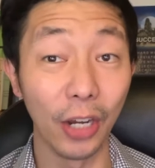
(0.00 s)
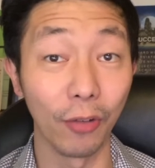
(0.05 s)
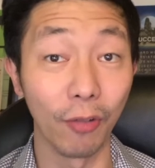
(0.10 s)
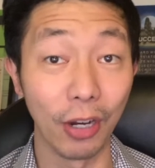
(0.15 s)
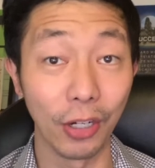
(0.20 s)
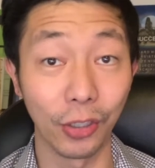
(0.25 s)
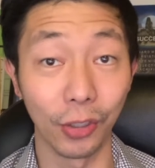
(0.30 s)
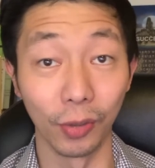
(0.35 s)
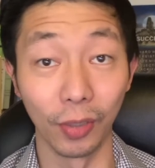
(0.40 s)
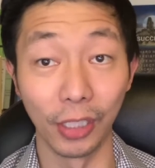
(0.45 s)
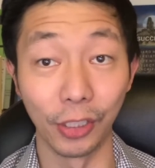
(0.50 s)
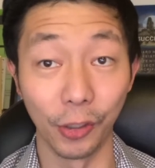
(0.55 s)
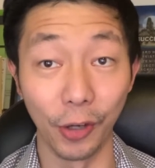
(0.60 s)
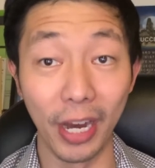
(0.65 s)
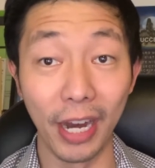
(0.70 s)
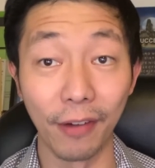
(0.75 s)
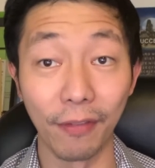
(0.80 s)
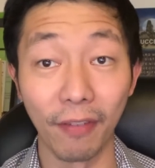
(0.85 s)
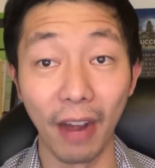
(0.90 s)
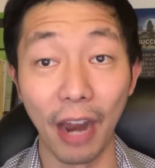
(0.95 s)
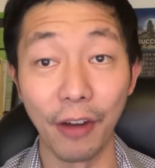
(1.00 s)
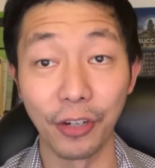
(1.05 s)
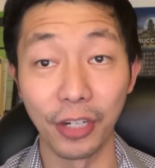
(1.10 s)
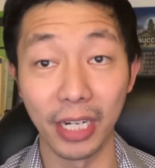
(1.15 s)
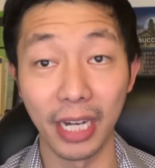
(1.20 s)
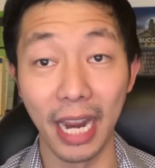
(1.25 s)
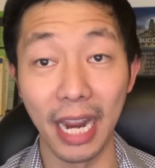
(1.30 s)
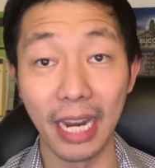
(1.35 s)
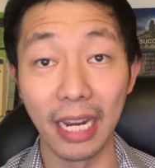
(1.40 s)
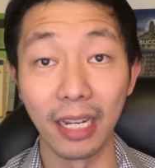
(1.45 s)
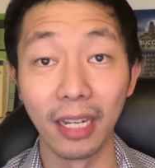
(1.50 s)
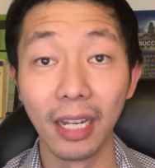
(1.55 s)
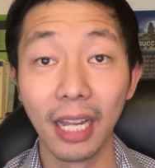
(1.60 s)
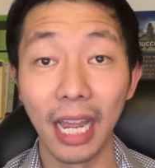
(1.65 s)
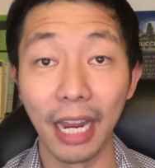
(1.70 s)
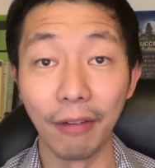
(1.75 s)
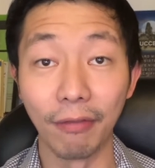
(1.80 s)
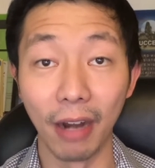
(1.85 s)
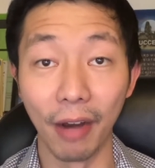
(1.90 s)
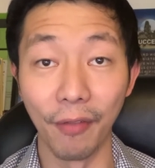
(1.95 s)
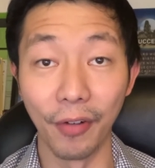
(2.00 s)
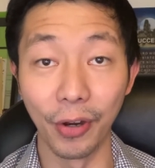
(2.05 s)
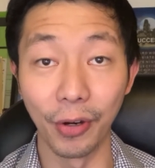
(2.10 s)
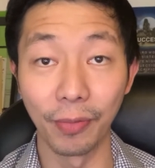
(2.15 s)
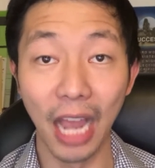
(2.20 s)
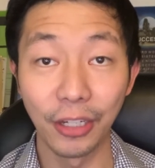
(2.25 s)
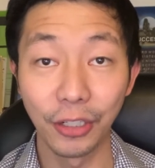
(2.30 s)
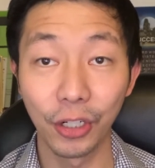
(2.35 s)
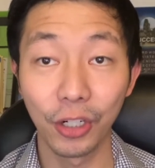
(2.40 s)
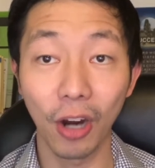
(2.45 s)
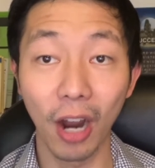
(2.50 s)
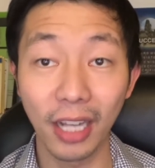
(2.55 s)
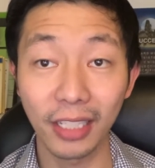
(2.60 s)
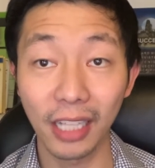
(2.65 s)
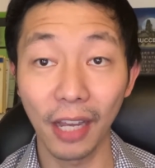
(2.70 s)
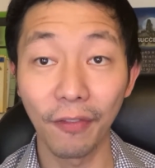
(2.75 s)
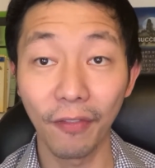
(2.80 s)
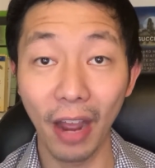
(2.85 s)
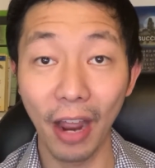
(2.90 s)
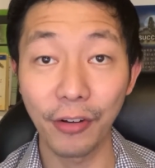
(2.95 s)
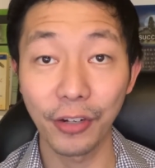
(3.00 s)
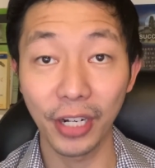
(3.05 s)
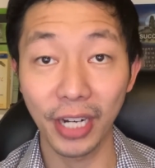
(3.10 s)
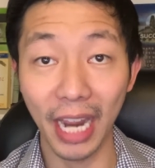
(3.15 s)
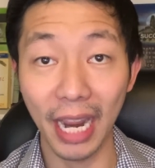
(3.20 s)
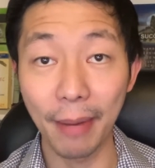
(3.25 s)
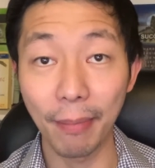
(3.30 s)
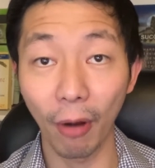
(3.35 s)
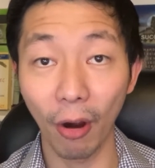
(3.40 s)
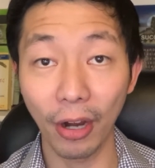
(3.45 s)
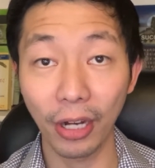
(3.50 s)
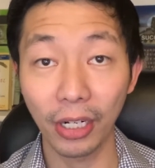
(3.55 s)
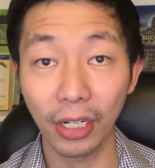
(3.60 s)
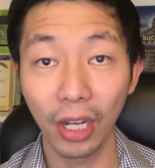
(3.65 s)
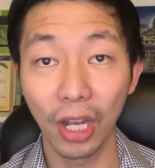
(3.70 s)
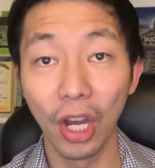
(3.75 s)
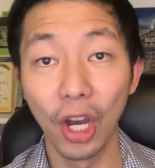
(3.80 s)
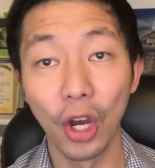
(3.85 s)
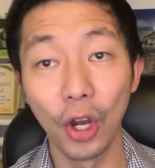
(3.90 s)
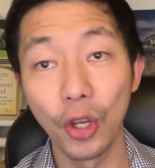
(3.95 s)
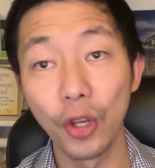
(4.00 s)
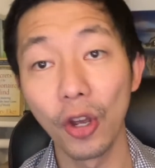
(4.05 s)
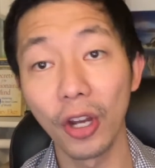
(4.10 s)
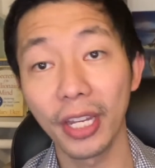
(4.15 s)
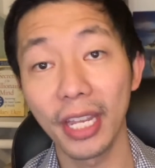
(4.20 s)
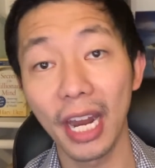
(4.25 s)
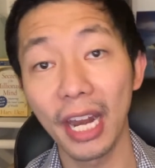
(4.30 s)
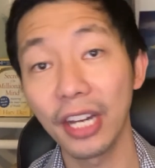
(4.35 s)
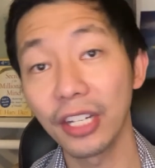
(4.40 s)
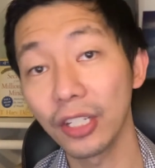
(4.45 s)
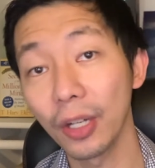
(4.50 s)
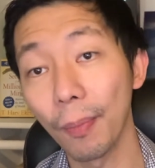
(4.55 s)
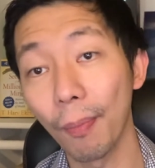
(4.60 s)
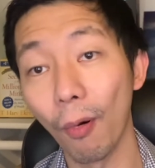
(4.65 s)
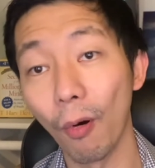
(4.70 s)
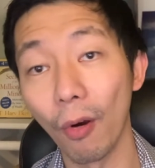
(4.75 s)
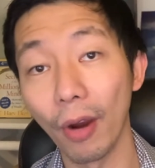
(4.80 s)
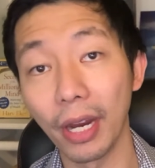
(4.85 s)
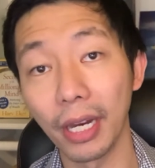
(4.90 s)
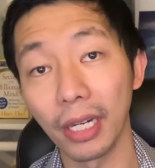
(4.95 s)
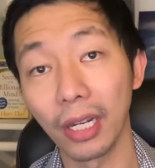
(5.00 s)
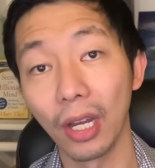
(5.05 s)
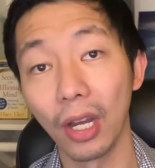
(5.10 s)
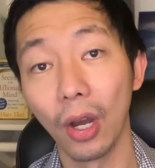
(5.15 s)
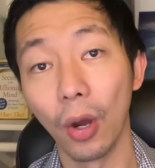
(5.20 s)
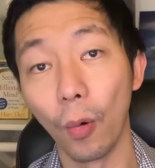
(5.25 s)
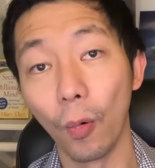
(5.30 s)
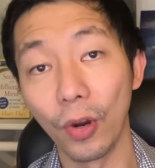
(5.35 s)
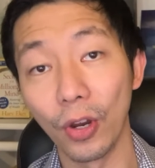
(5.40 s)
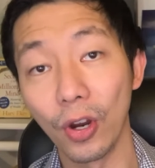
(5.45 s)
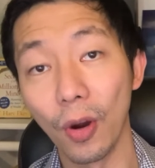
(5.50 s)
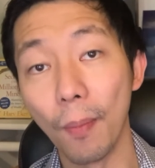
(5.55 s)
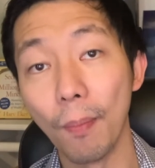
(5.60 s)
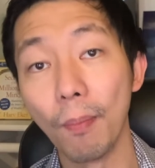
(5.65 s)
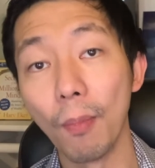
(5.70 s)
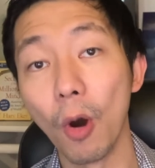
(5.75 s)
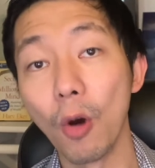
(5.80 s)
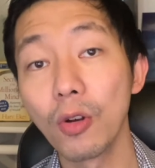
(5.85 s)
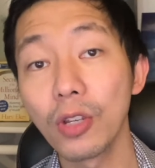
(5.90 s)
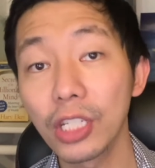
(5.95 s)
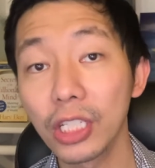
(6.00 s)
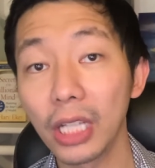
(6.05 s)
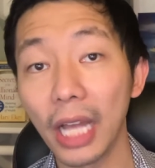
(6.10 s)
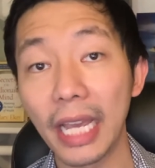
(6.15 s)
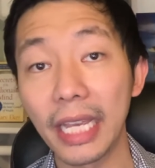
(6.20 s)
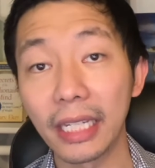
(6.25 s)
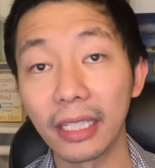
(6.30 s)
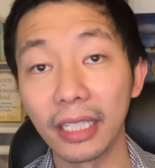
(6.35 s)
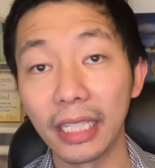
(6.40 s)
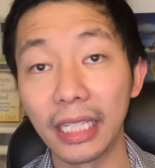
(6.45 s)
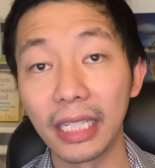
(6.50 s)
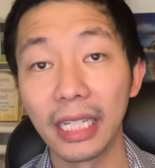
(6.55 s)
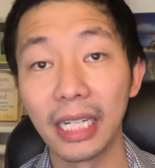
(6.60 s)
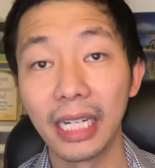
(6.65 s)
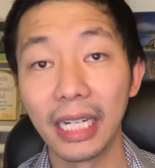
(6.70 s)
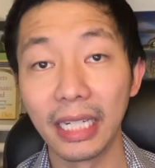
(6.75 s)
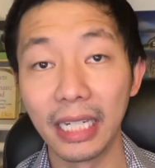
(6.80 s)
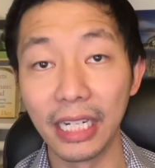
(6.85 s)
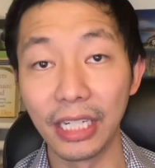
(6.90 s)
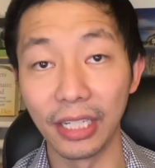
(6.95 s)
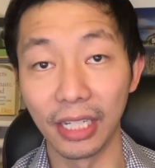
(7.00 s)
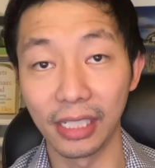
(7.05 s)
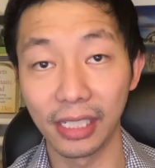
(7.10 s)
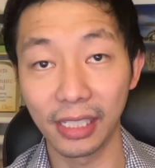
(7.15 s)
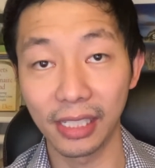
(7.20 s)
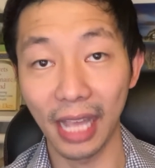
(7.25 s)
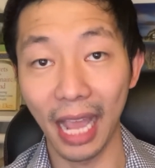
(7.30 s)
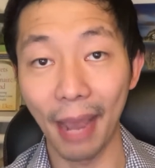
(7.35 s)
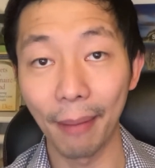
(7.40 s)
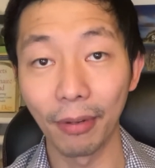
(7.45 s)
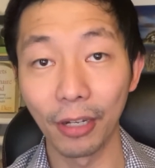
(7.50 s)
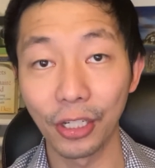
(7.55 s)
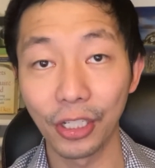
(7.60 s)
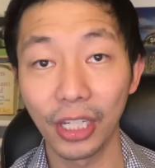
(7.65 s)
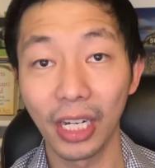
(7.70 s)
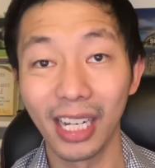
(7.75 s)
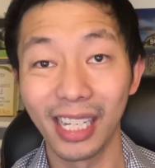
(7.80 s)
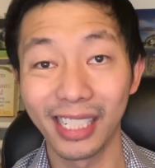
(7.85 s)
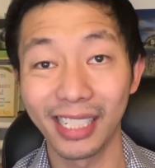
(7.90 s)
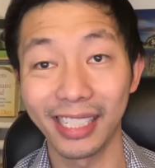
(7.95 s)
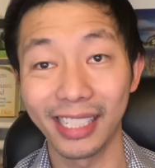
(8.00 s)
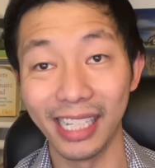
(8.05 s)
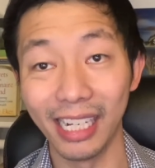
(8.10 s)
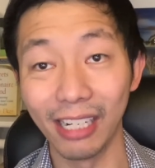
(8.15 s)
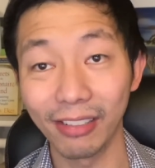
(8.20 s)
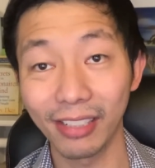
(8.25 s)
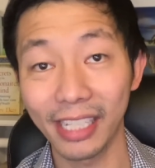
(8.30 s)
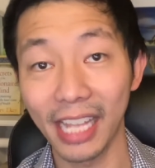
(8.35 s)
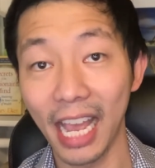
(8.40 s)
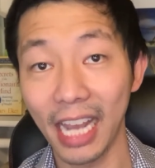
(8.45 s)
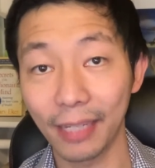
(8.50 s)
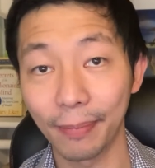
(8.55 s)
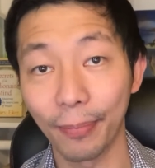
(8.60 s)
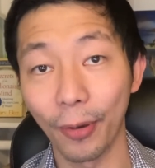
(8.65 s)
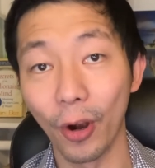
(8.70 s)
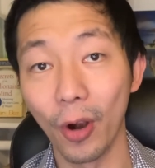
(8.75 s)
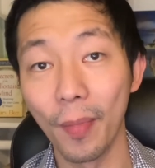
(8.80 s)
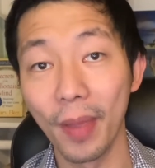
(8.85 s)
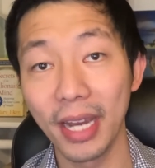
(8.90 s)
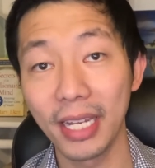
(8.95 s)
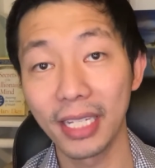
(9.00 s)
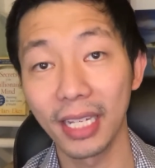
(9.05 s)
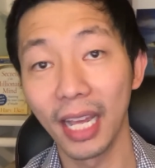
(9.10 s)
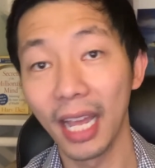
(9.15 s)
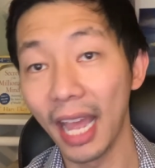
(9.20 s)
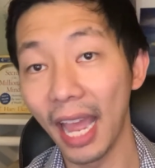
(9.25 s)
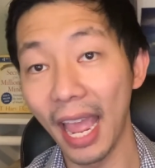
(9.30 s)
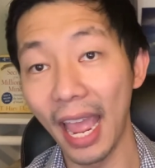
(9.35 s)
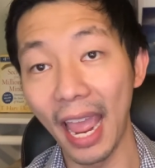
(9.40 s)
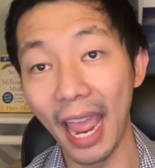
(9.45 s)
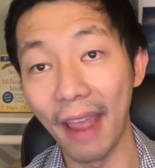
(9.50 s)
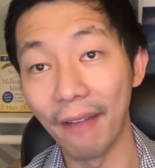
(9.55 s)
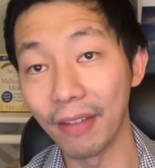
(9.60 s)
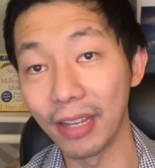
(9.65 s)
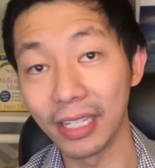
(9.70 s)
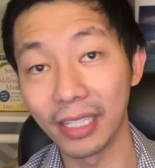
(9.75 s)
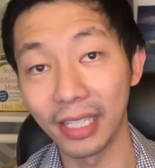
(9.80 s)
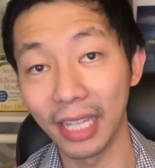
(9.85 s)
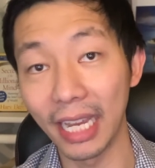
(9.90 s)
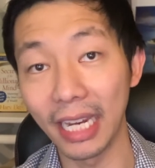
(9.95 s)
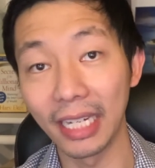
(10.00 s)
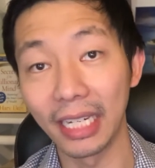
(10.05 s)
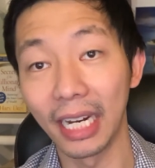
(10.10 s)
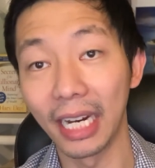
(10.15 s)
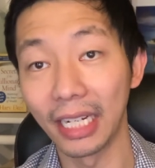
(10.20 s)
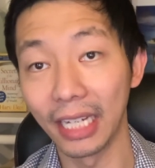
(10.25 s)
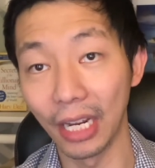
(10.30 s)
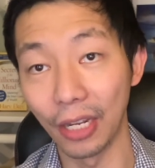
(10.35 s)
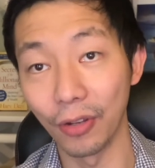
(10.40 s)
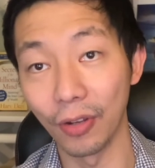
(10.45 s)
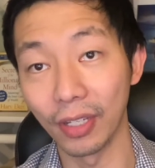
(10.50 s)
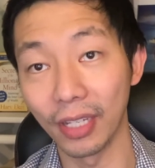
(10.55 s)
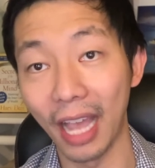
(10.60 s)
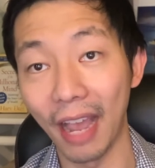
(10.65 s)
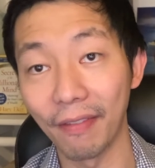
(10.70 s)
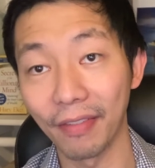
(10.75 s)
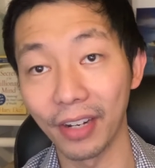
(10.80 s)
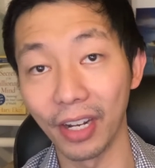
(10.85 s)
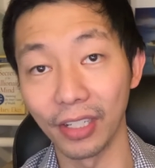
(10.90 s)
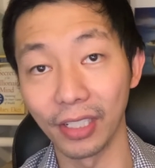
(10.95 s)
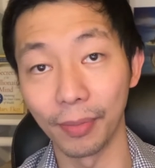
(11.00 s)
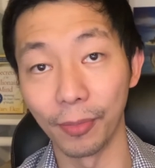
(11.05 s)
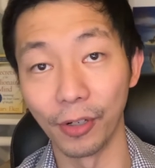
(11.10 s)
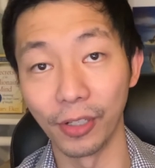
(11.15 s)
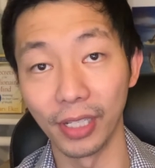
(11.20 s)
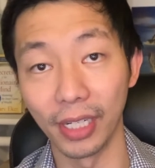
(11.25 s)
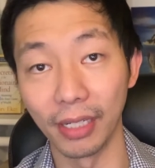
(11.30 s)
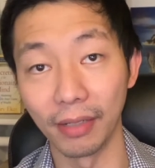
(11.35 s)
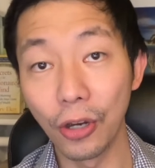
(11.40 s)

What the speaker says: threshold as you hit 500K in revenue. As you cross that 500K mark, you're getting to the point where you'll most likely need to establish sales tax permits every state that you have customers in.